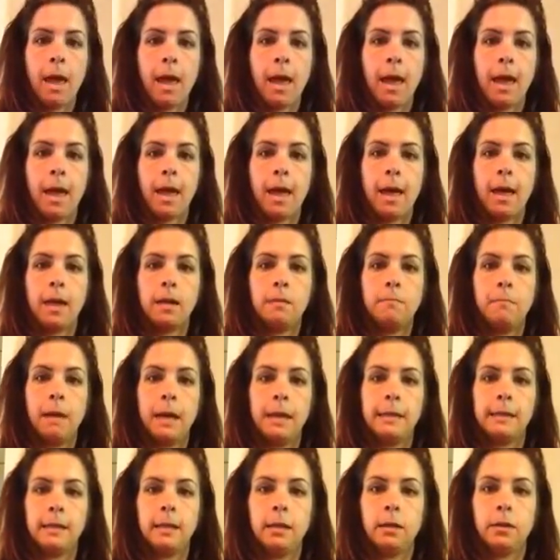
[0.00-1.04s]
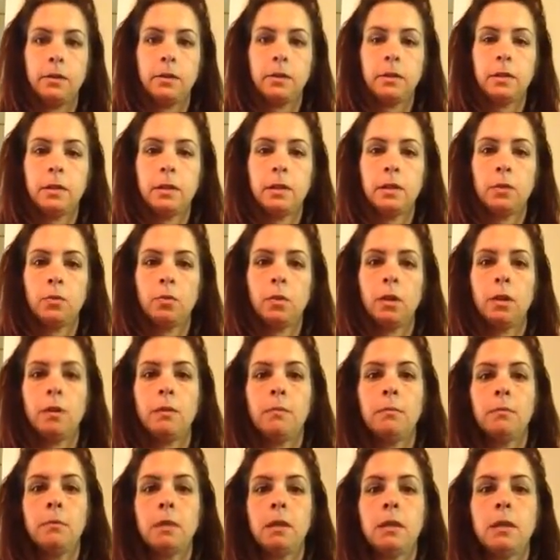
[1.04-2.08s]
and Maisie Learns to
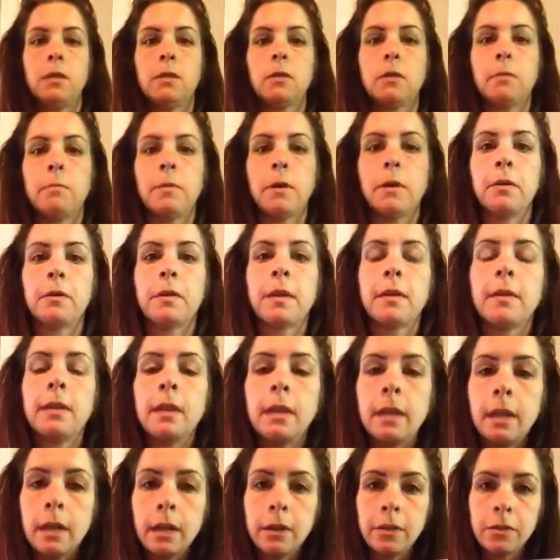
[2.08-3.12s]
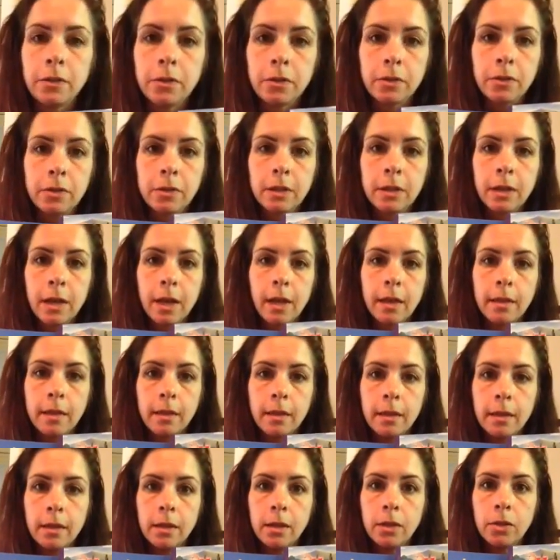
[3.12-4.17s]
Swim. These are both, I think, characters that
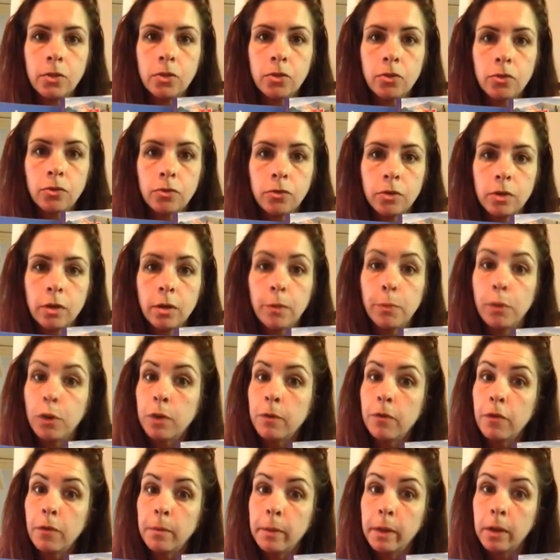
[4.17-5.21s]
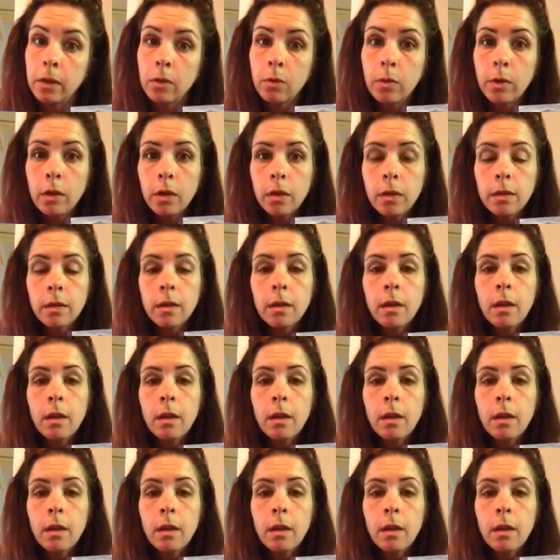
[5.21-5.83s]
the children are pretty familiar with.